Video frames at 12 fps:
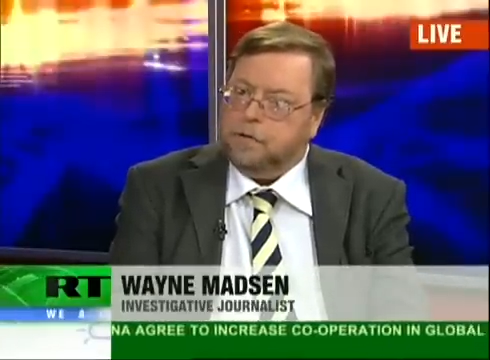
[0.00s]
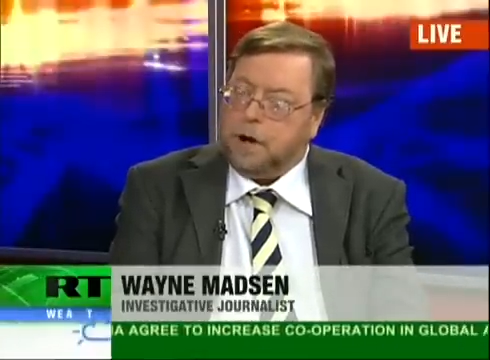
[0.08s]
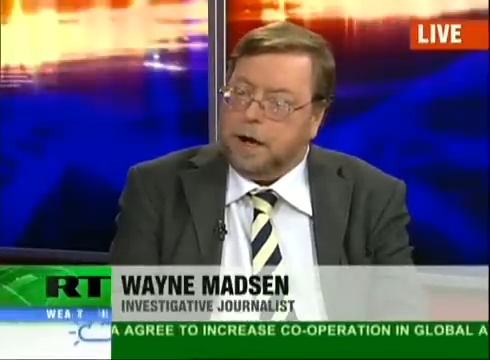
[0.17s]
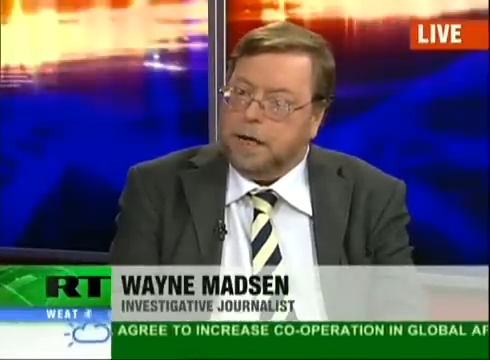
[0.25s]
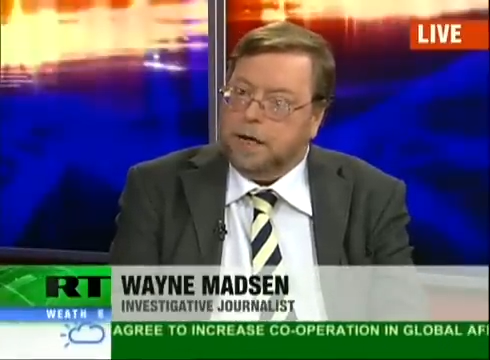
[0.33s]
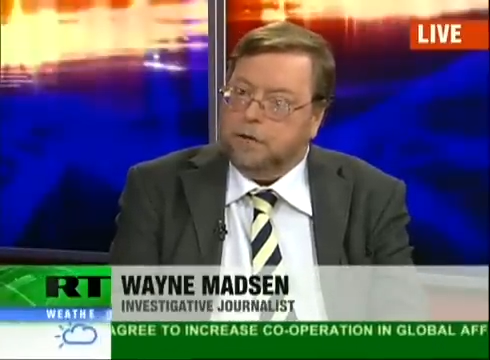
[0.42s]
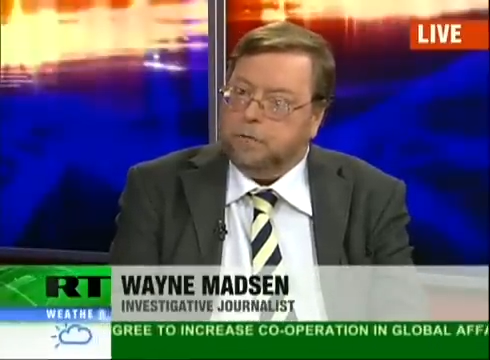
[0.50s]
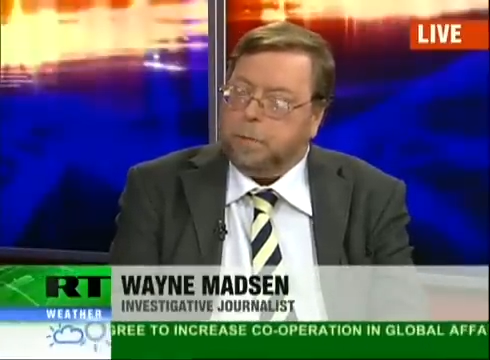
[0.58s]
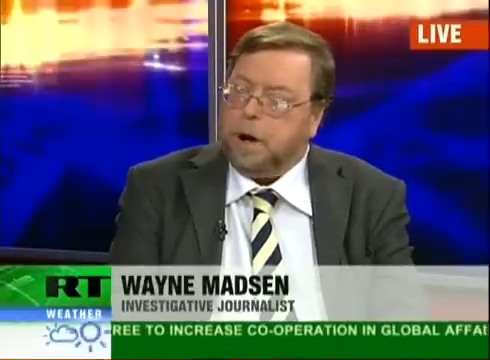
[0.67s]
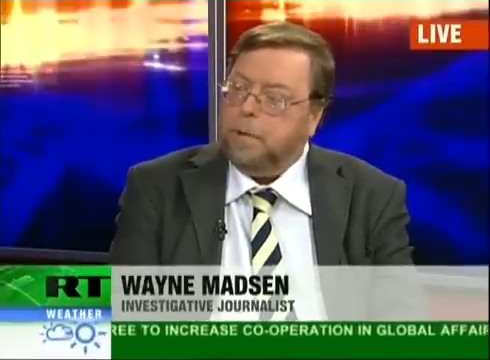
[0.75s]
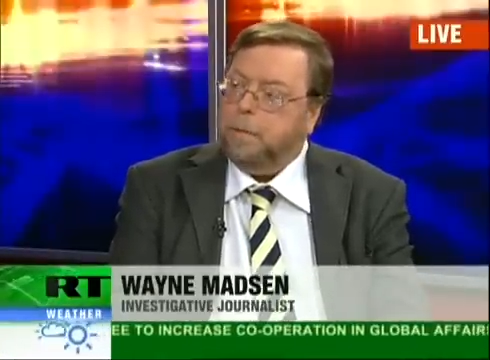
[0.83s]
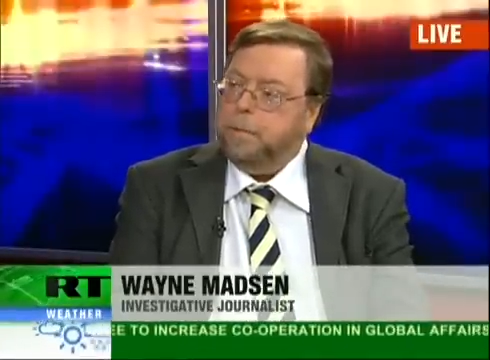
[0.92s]
Chinese
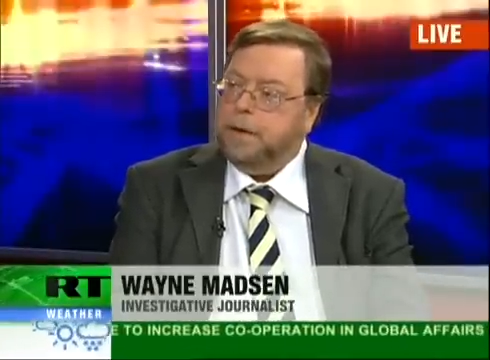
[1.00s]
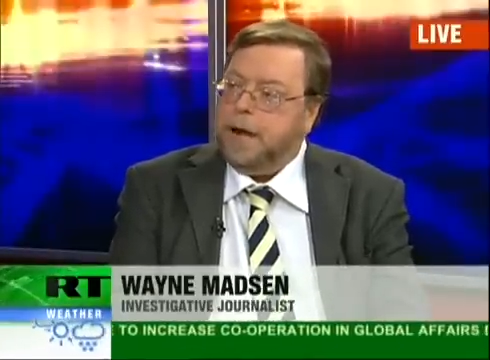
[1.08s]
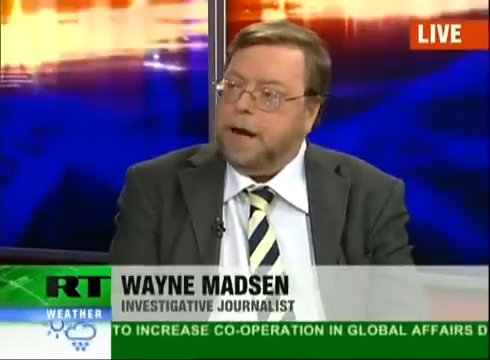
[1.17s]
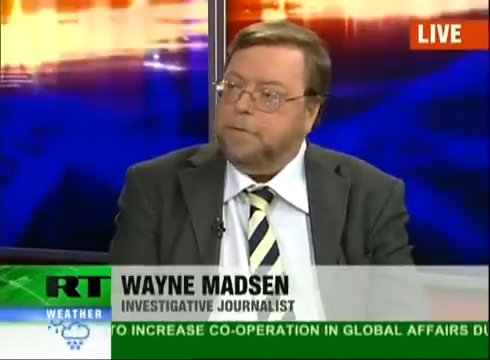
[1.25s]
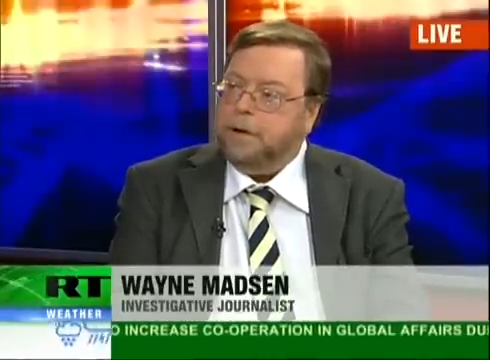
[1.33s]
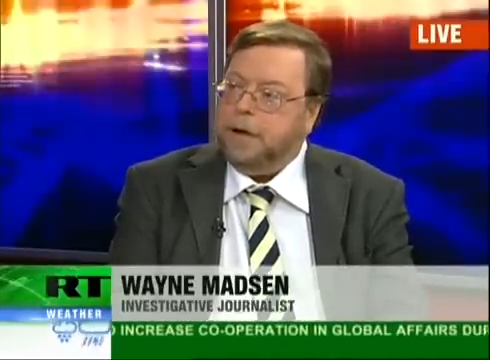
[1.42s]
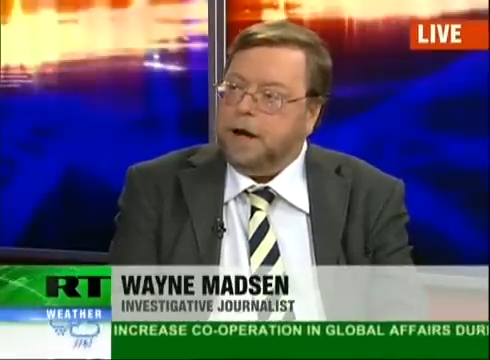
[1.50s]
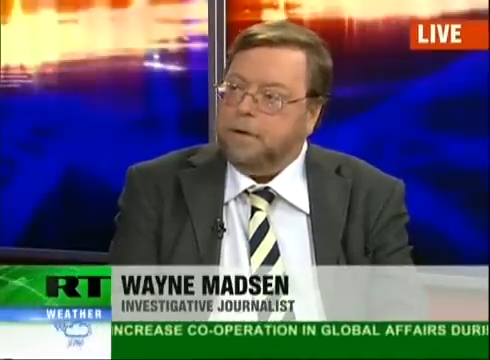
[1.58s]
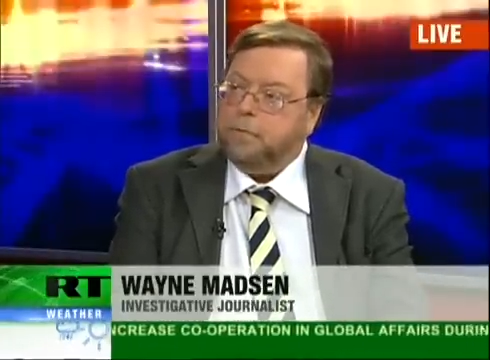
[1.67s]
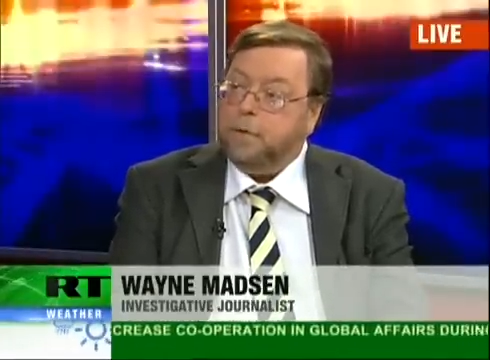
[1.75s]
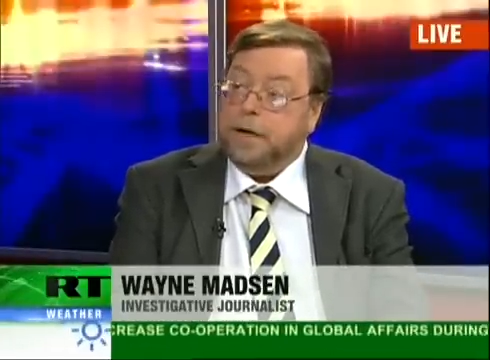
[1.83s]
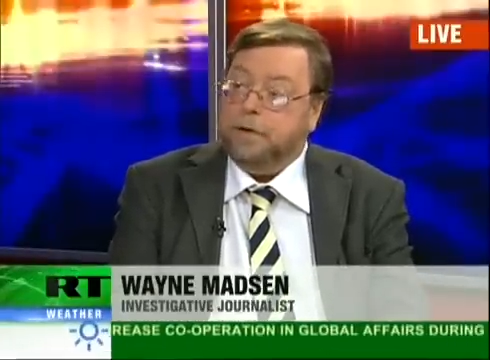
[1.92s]
probably have a lot
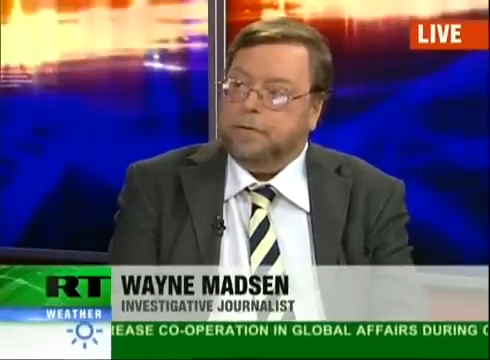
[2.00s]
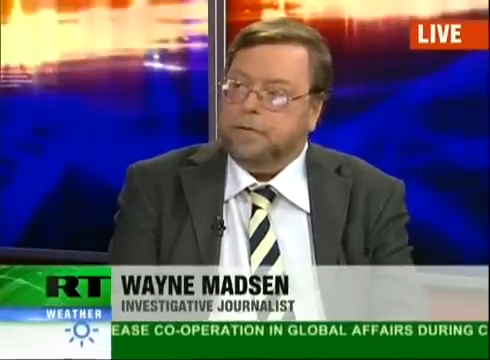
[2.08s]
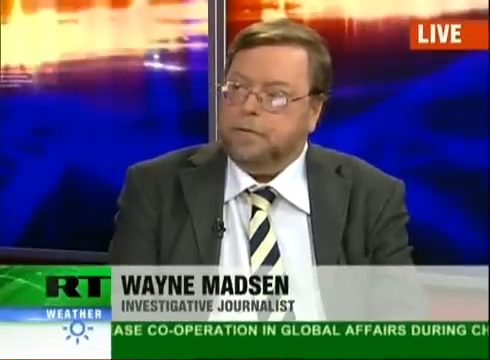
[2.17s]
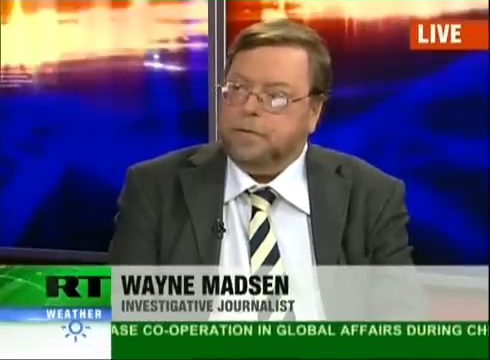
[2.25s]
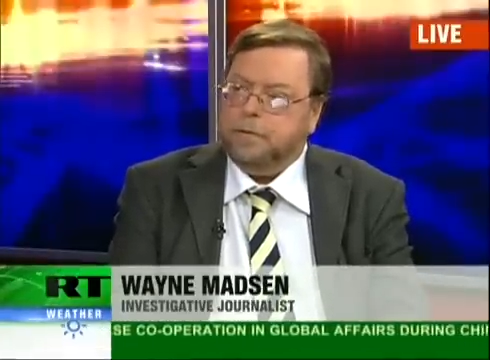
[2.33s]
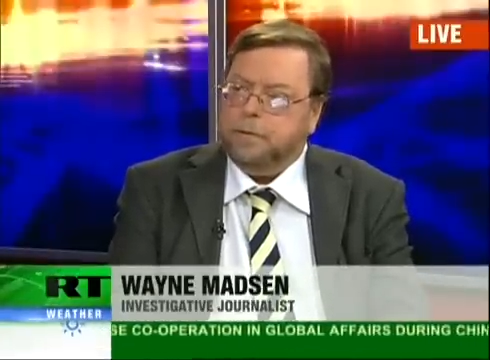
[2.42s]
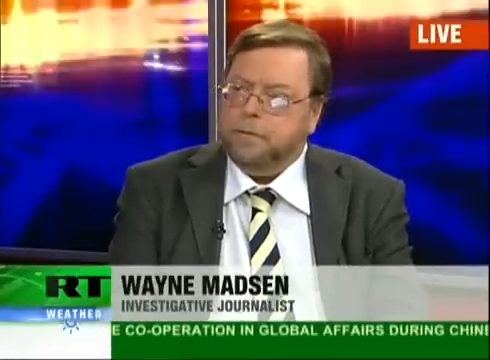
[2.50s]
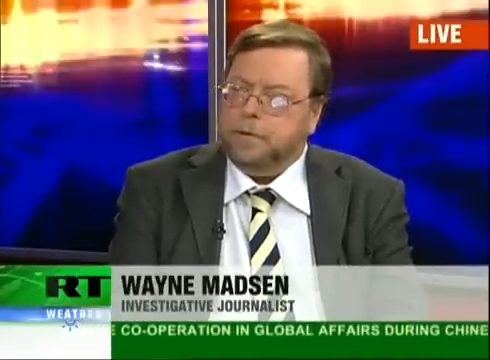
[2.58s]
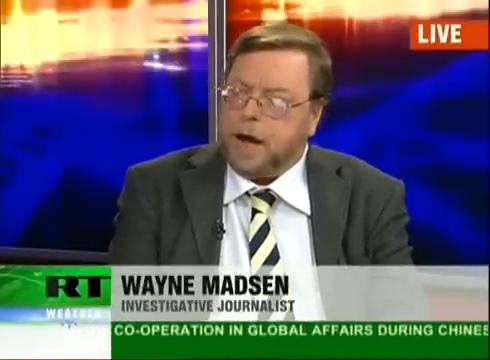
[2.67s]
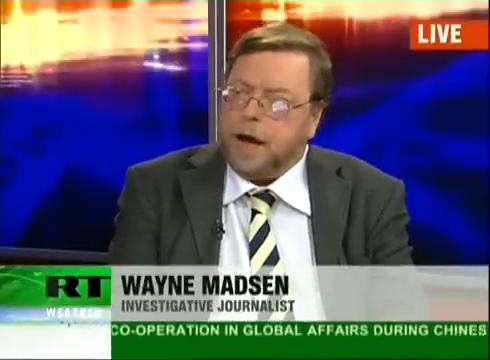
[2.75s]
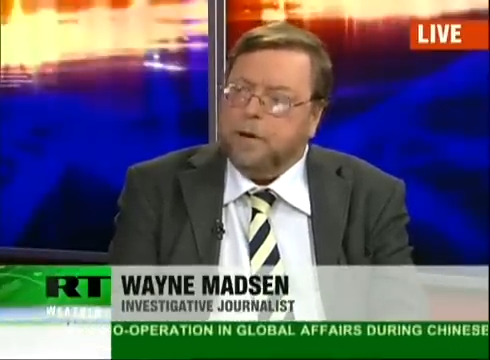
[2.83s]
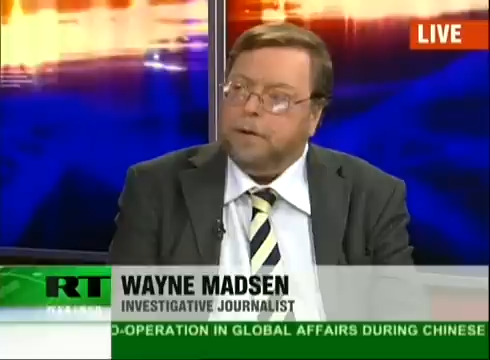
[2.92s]
of reasons to
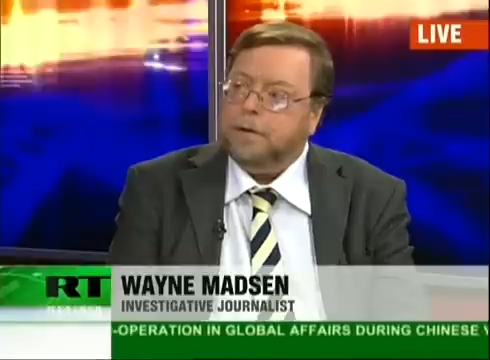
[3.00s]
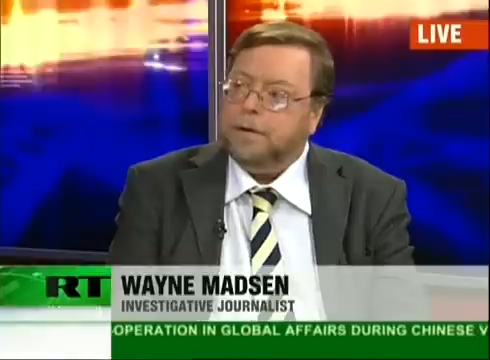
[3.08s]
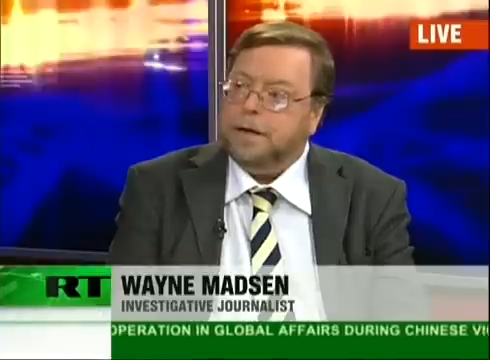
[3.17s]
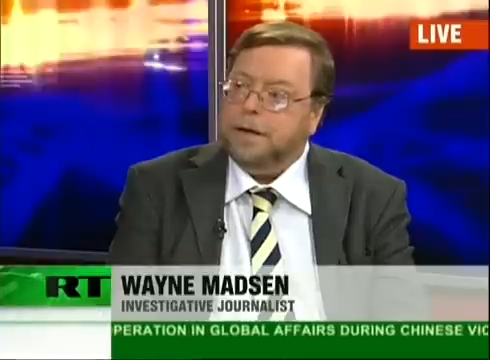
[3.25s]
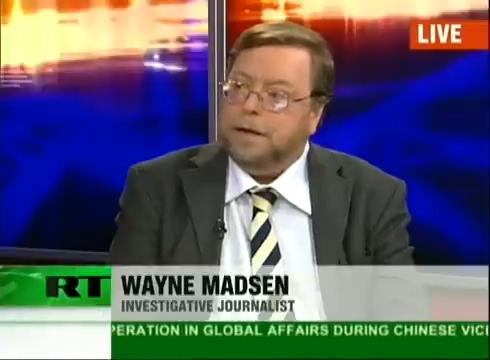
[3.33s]
doubt